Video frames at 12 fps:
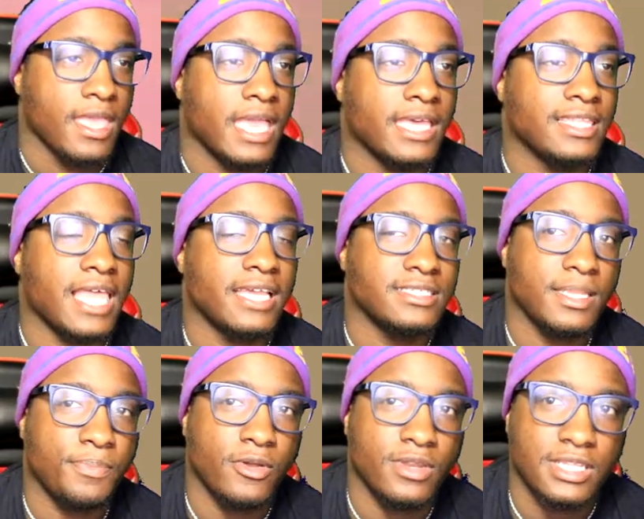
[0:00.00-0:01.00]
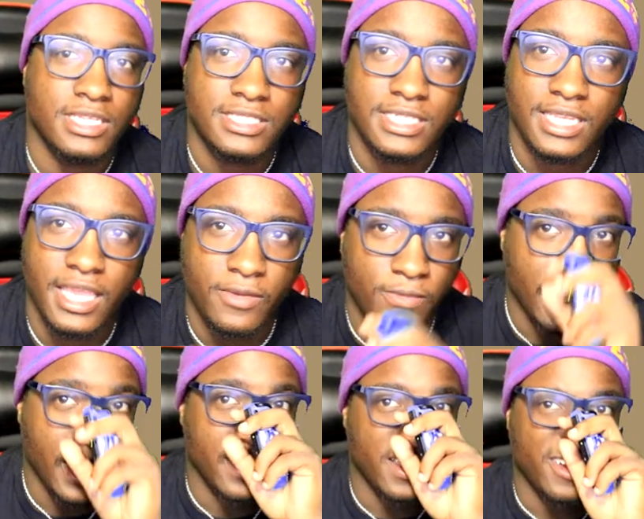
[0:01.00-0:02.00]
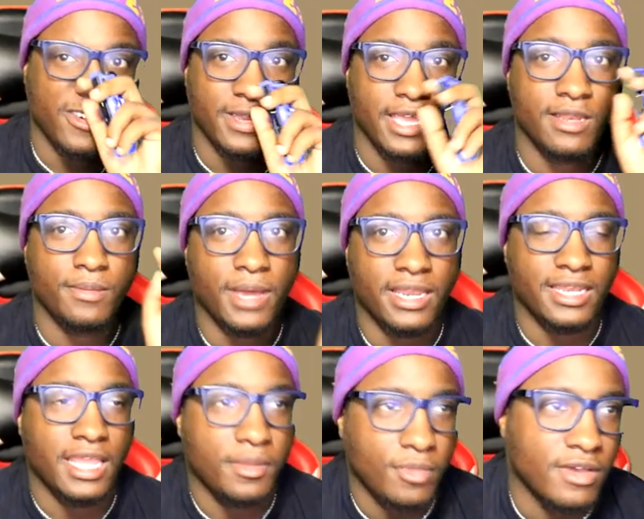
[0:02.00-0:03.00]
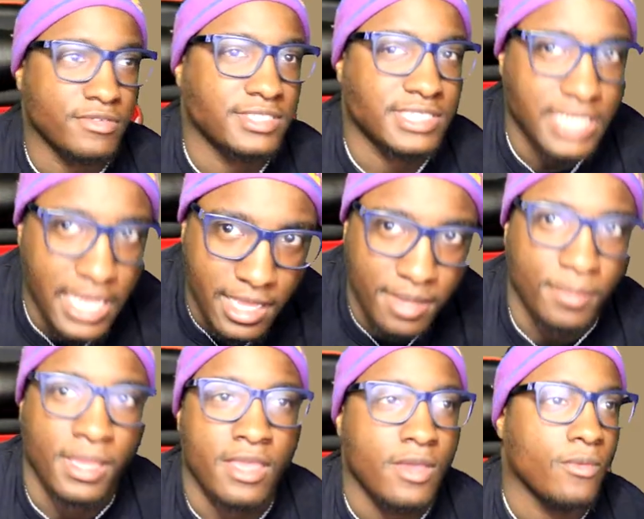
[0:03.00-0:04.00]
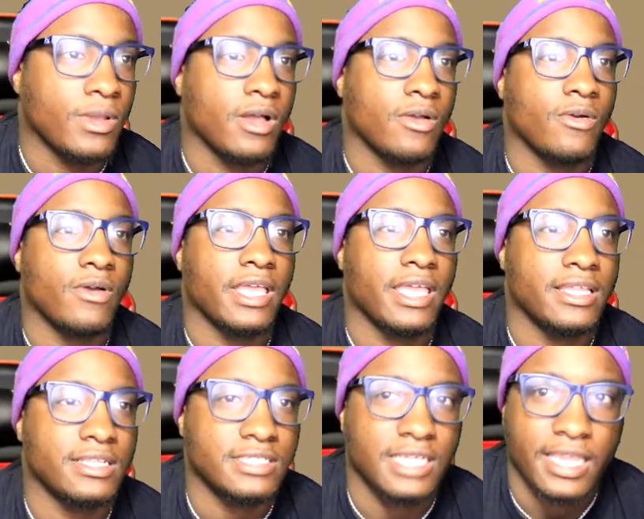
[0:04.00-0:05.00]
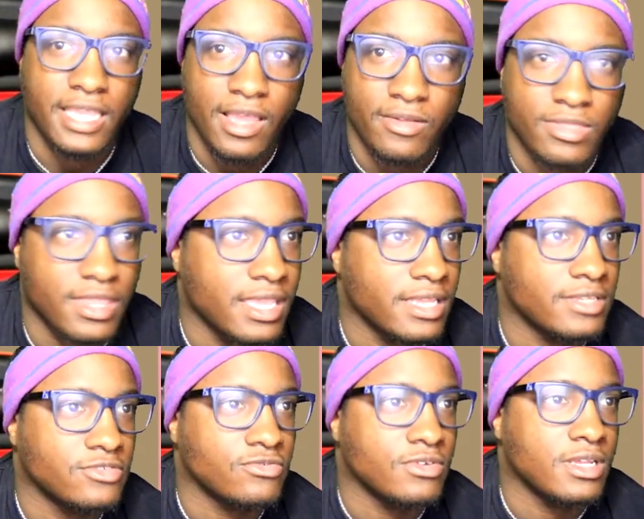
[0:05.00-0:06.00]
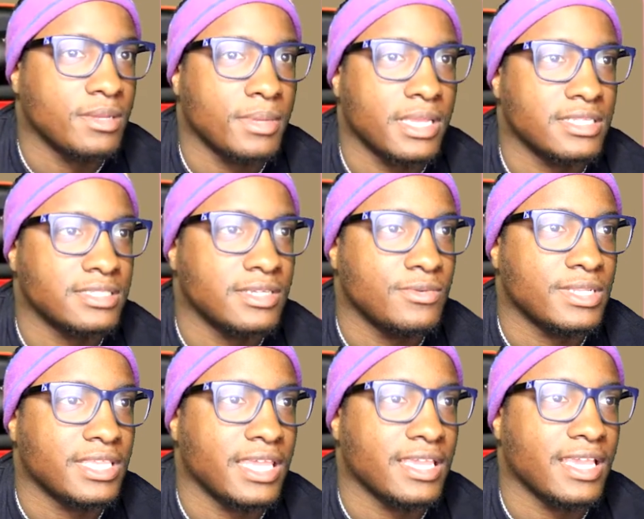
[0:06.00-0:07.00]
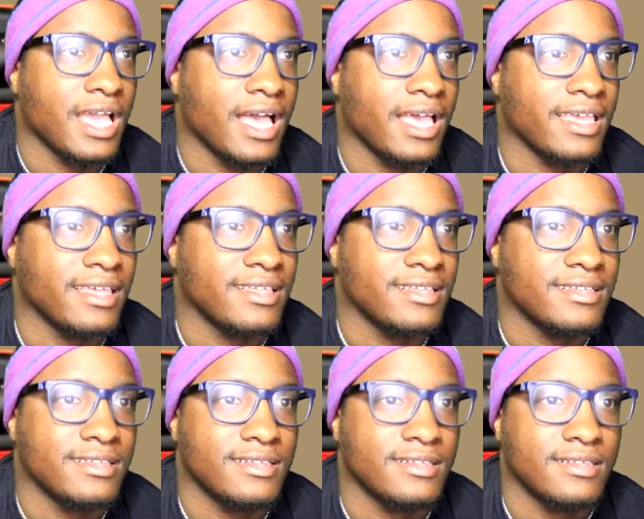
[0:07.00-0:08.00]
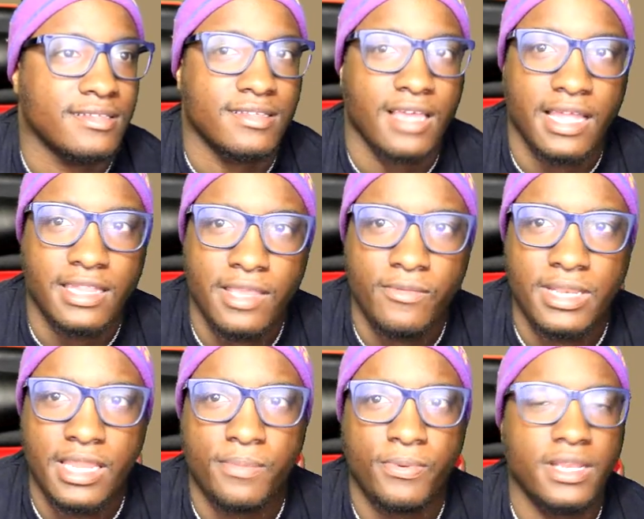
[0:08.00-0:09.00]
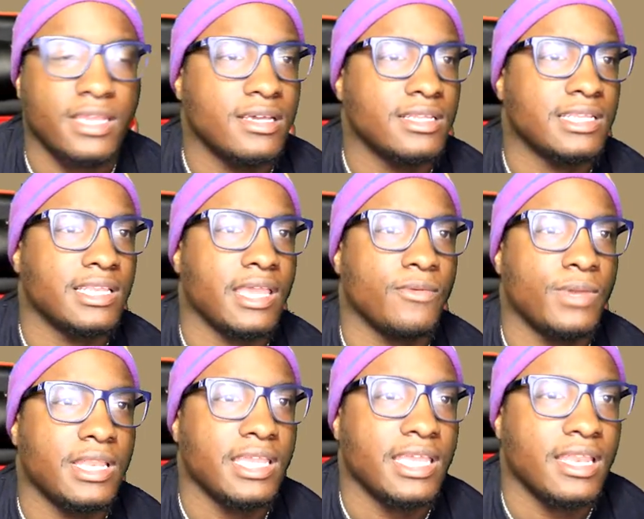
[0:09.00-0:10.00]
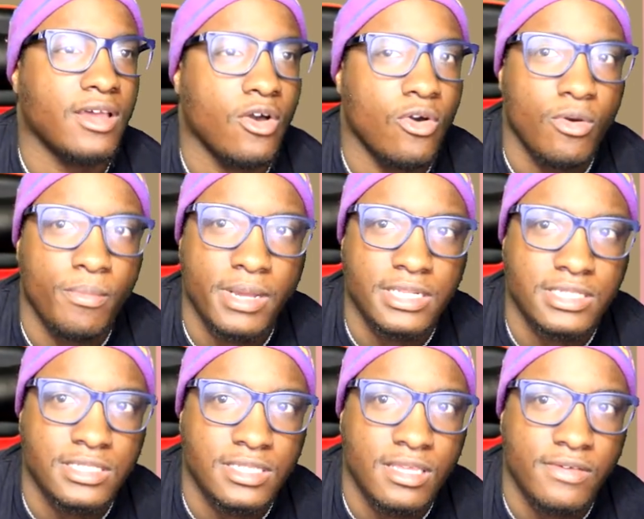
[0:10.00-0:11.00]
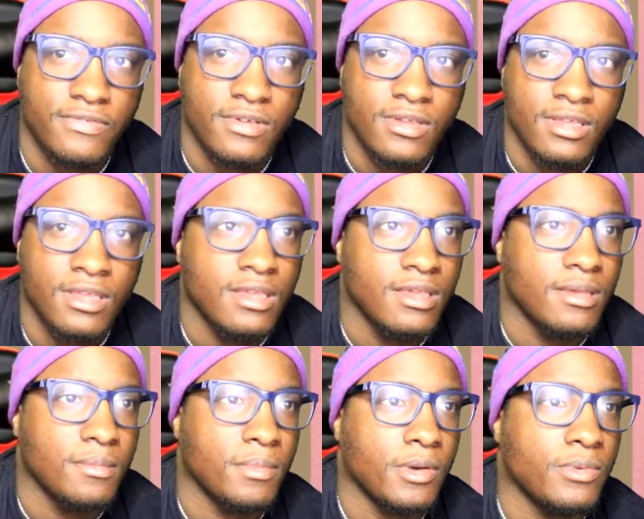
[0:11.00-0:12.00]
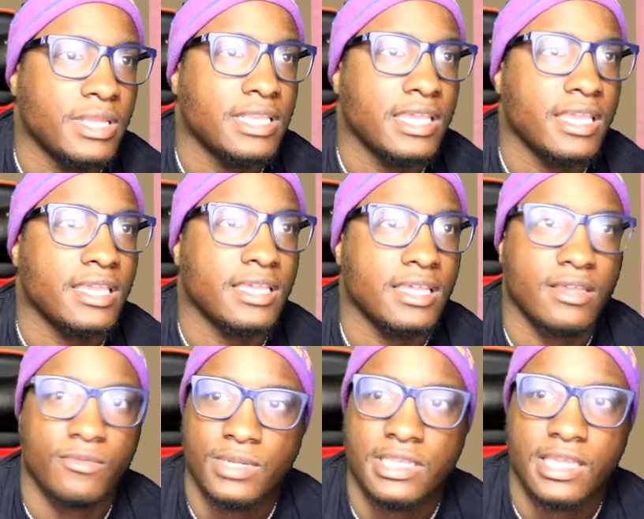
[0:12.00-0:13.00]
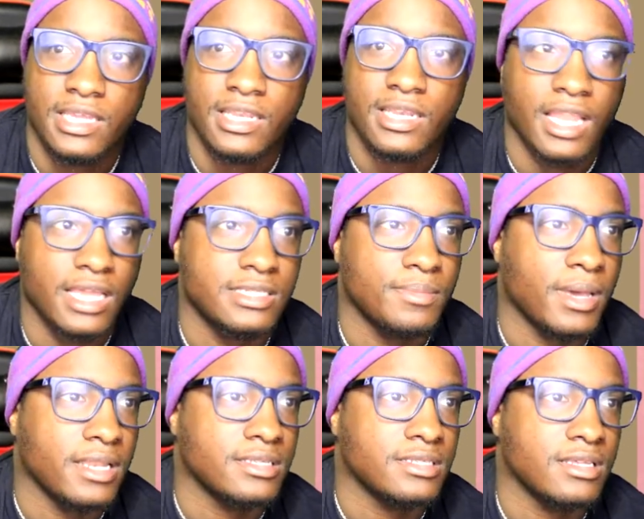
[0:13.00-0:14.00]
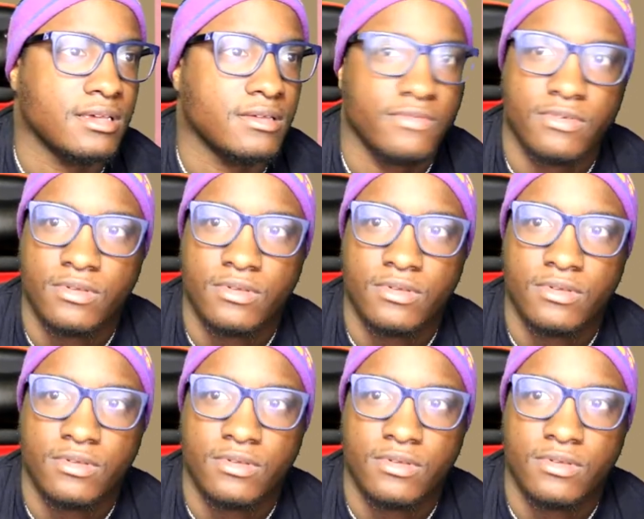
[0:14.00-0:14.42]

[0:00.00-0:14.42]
And last up on the list today, we got a creator by the name of Sam. We're gonna go ahead and check out they drip and see what they got. I think we did pretty good today. We didn't get a whole bunch of stuff, but we did get a nice amount of stuff.